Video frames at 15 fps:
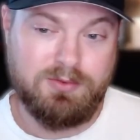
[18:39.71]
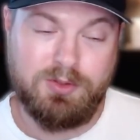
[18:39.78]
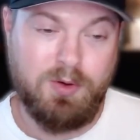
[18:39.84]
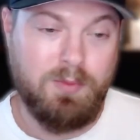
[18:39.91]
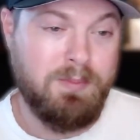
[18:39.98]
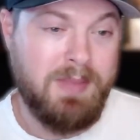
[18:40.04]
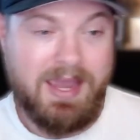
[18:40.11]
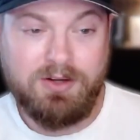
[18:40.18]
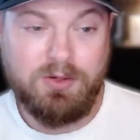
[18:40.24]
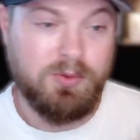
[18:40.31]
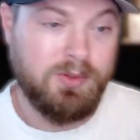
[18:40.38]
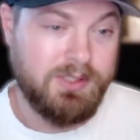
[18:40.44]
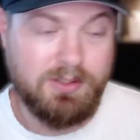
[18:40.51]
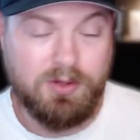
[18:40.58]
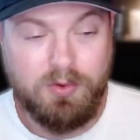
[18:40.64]

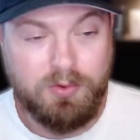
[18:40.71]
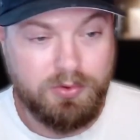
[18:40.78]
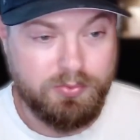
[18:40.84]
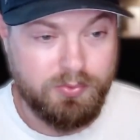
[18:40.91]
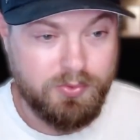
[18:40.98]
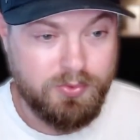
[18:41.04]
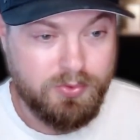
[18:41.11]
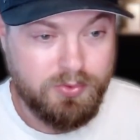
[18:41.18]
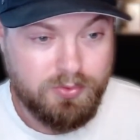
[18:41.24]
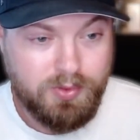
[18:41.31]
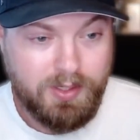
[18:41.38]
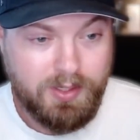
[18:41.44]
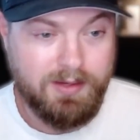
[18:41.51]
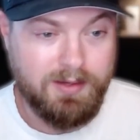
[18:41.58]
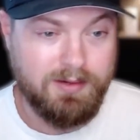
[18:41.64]
manually go through
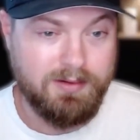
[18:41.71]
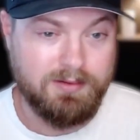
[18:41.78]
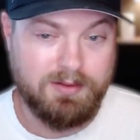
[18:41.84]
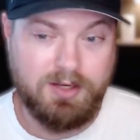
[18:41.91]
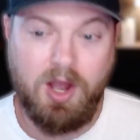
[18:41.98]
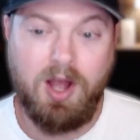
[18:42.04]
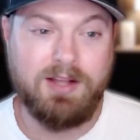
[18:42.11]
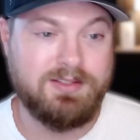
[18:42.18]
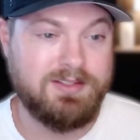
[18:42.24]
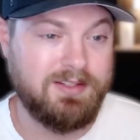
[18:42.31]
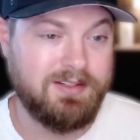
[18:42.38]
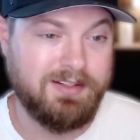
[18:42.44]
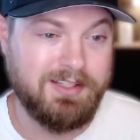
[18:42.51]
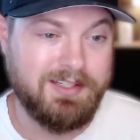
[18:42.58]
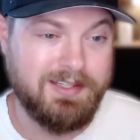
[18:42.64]
and
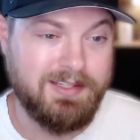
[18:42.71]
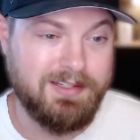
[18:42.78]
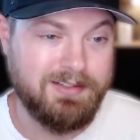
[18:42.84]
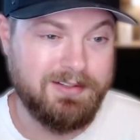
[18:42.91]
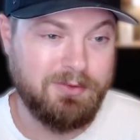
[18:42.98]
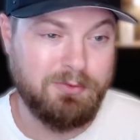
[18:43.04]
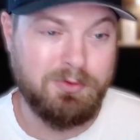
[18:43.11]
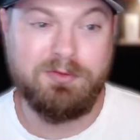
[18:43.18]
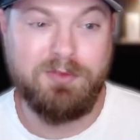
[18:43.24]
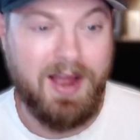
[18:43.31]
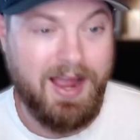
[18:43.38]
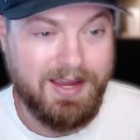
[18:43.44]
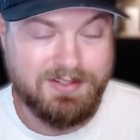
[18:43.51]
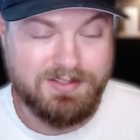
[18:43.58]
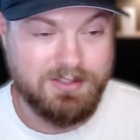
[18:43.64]
constantly
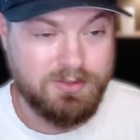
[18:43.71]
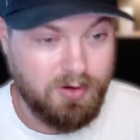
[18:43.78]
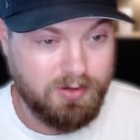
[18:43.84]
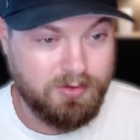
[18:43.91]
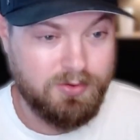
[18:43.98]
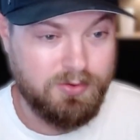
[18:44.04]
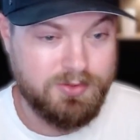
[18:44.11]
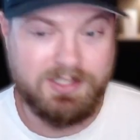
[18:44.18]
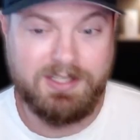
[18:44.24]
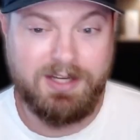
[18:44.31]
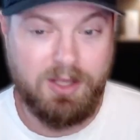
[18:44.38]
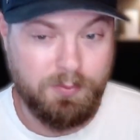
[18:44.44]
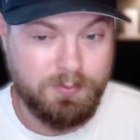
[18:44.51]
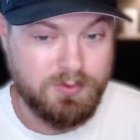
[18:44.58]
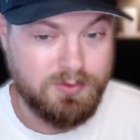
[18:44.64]
revise these articles. It can
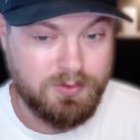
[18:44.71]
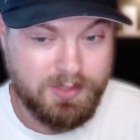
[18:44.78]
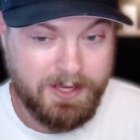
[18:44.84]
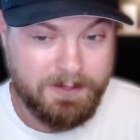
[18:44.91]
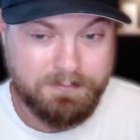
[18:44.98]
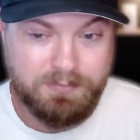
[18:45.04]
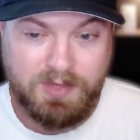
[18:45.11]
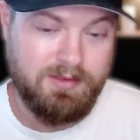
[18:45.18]
help you do that.